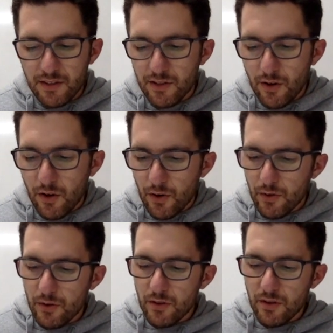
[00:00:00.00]

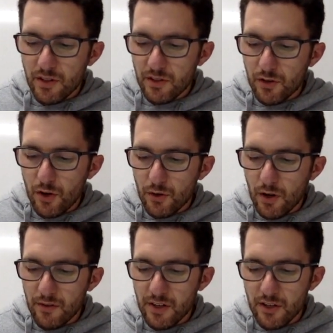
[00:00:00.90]
so this total
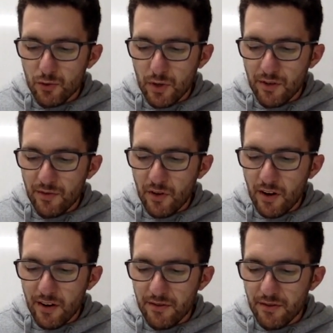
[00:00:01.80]
over here,
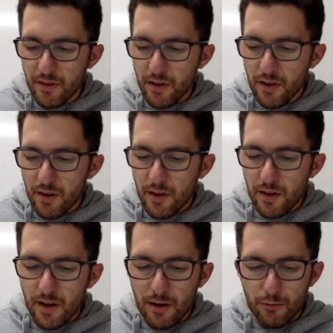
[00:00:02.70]
25,
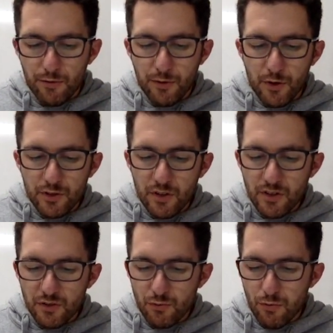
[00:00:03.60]
refers to
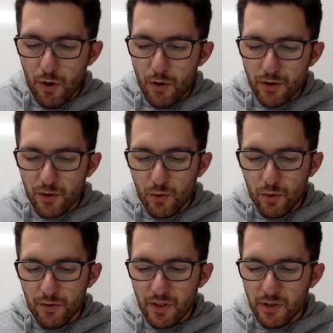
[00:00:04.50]
this row, so
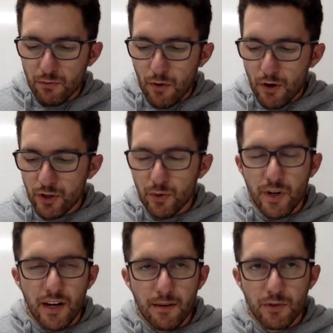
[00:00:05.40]
all of this row should
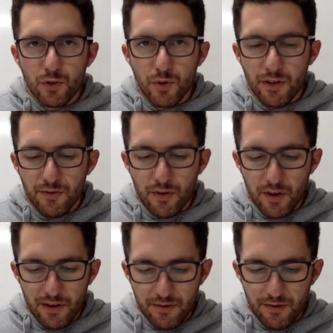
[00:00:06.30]
add up to
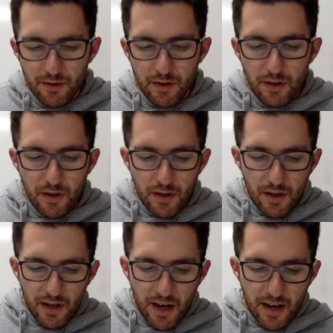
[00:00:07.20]
25.
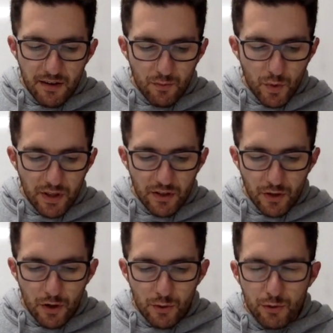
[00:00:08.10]
And when the
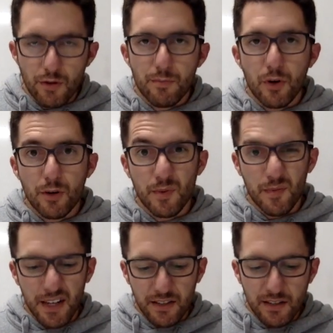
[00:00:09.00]
total is at the bottom, it
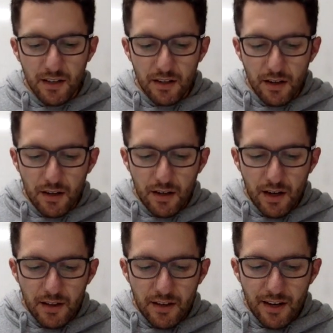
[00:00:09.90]
means that
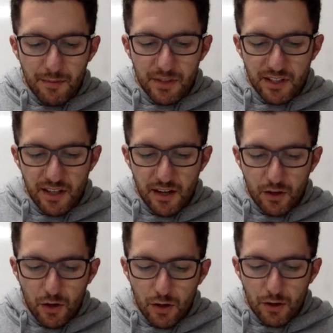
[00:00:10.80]
the numbers in that
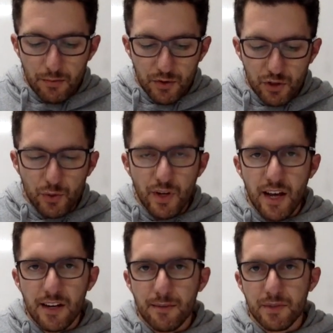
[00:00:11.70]
column should
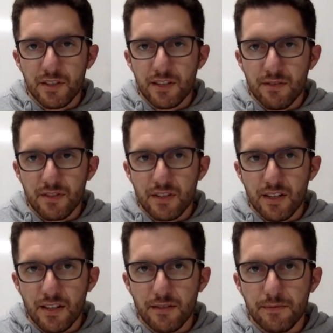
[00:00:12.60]
add up to
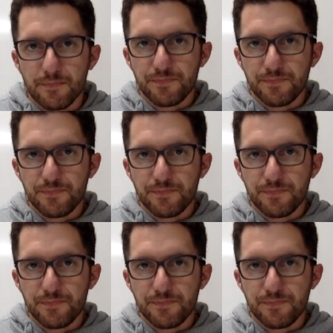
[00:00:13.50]
17.